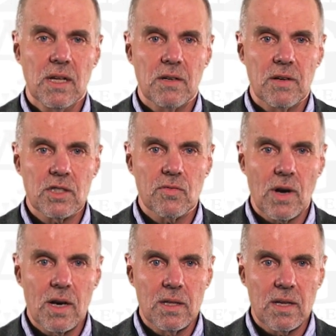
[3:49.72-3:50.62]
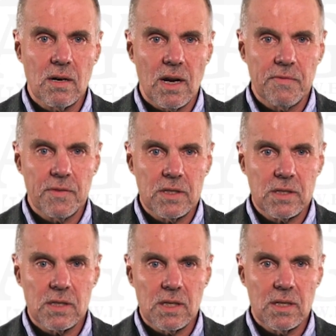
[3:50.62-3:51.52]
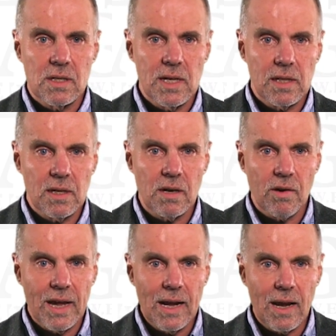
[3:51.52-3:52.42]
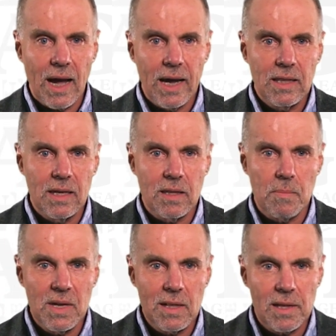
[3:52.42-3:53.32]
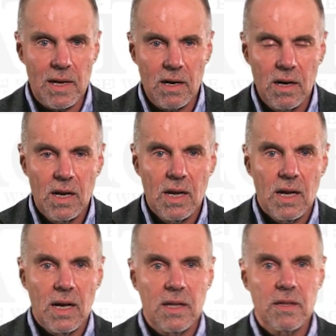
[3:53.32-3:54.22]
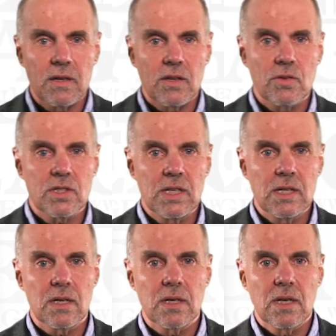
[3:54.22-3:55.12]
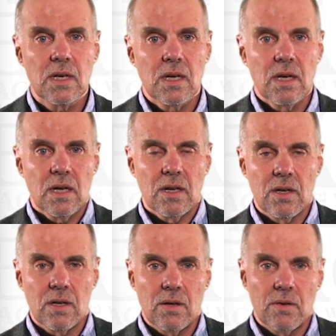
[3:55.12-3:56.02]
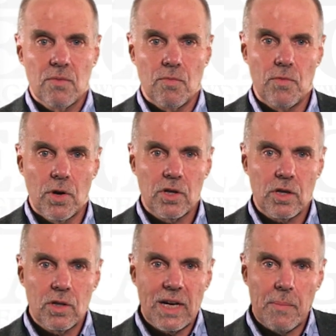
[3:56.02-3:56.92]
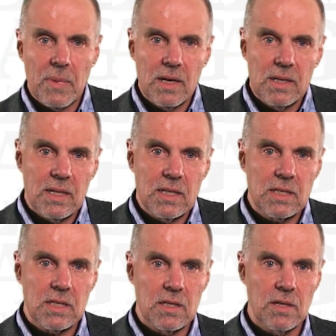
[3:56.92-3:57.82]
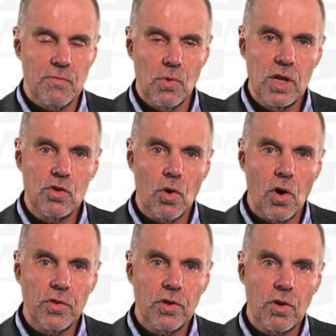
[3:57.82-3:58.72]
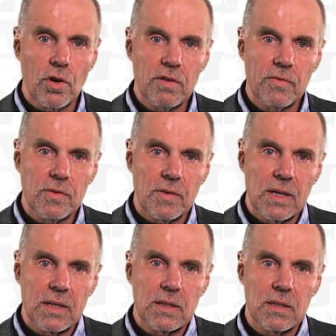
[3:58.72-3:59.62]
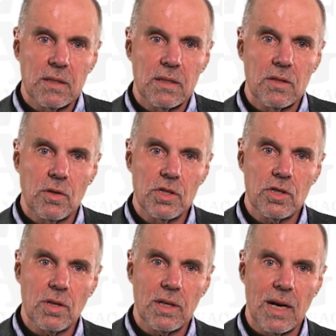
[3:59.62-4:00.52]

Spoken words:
The reservoir in the graph is a little gray line in the middle there, and you see the vertical gamma as the fully drawn curve and the horizontal